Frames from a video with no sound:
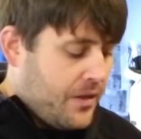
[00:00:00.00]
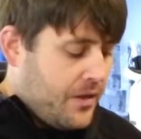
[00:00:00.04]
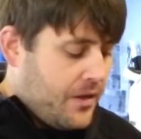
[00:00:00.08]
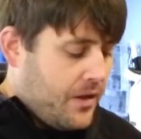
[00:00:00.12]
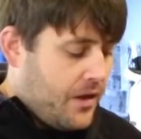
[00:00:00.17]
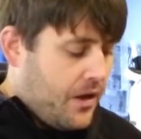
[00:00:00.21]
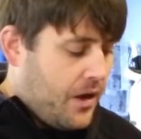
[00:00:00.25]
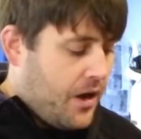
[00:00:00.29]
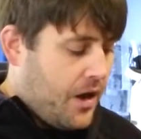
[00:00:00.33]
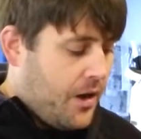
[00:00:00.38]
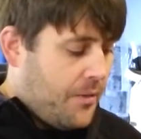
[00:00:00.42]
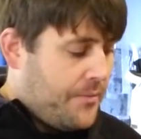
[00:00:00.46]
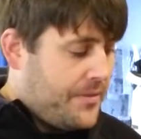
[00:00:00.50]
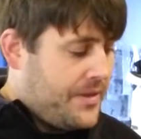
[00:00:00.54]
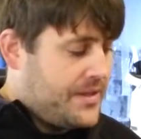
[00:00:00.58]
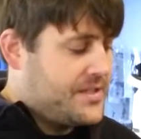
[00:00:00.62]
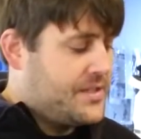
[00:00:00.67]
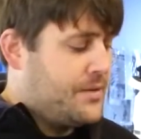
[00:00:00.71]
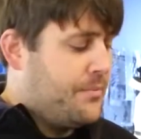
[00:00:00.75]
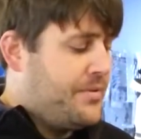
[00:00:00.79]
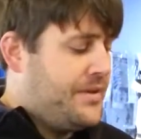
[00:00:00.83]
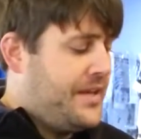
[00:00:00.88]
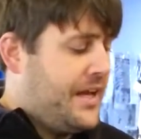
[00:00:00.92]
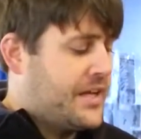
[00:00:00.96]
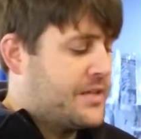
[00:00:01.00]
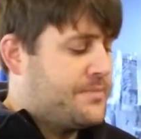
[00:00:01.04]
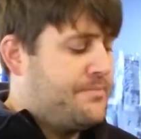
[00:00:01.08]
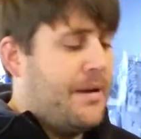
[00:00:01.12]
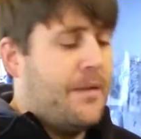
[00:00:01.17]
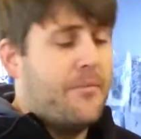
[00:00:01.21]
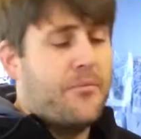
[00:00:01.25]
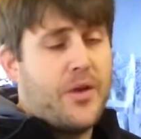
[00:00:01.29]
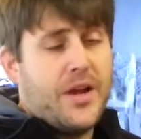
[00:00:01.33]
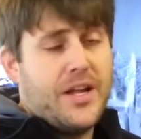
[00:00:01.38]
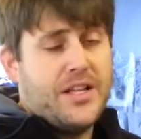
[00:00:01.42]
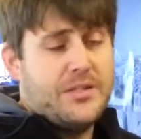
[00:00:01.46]
The Sympatex
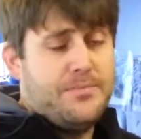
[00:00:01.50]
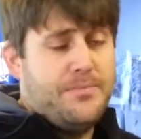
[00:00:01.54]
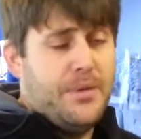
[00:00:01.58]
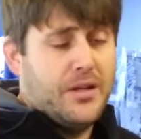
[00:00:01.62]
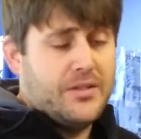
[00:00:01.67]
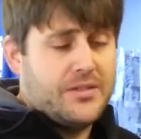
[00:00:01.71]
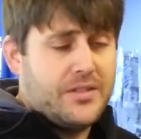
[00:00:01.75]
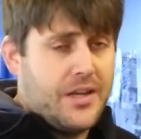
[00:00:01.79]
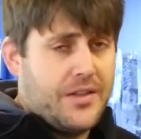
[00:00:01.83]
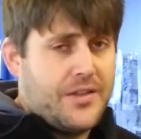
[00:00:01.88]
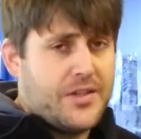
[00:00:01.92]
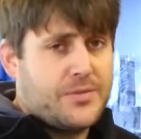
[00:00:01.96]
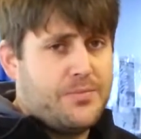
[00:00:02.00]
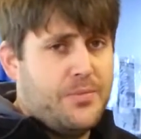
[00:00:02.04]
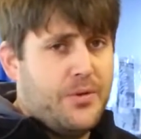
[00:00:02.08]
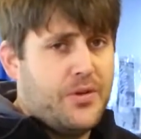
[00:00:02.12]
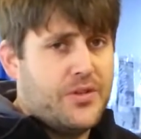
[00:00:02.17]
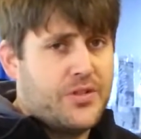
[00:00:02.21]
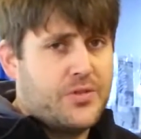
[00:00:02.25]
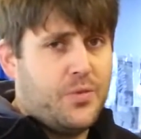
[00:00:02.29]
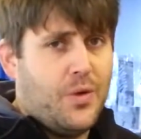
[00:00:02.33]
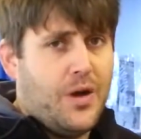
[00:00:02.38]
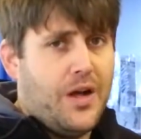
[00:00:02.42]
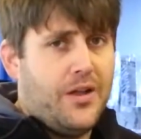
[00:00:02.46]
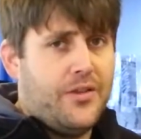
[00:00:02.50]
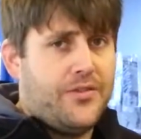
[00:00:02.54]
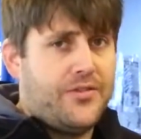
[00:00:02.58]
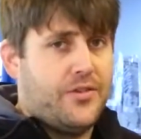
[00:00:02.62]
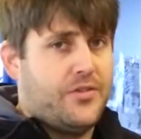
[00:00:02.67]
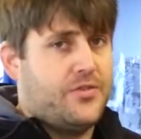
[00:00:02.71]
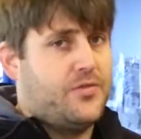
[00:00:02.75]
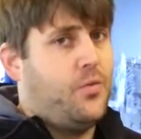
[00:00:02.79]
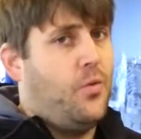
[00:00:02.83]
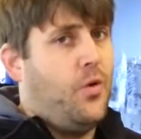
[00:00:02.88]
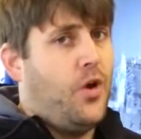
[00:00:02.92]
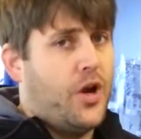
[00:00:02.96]
membrane is built into this boot as well, so
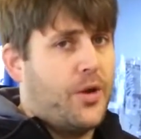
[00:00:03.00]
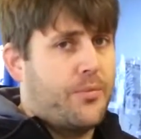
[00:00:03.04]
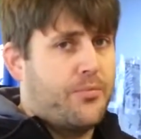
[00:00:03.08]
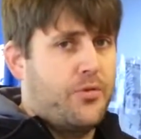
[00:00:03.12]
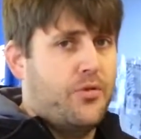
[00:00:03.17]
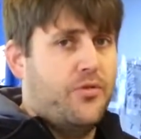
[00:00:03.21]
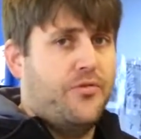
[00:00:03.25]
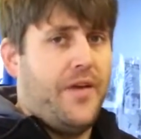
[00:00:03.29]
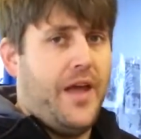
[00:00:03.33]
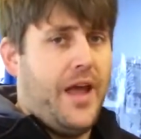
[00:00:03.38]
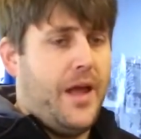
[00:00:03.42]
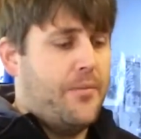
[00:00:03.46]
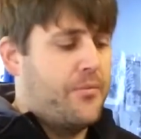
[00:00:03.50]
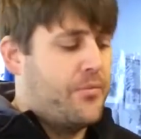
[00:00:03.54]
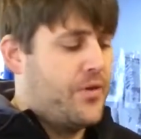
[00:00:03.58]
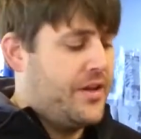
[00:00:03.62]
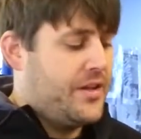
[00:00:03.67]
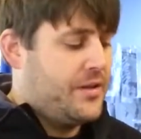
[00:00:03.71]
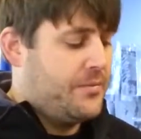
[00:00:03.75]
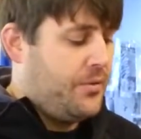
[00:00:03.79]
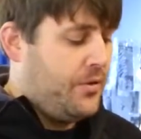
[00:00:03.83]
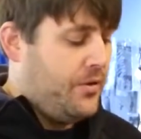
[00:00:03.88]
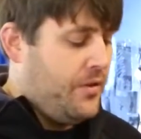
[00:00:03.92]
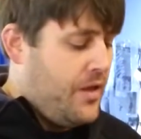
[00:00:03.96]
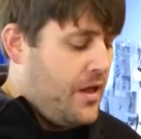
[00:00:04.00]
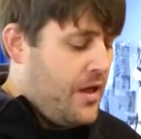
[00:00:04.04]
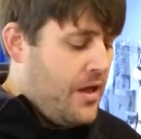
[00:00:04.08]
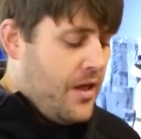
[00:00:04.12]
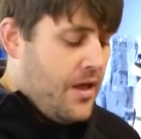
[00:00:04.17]
it's waterproof and breathable.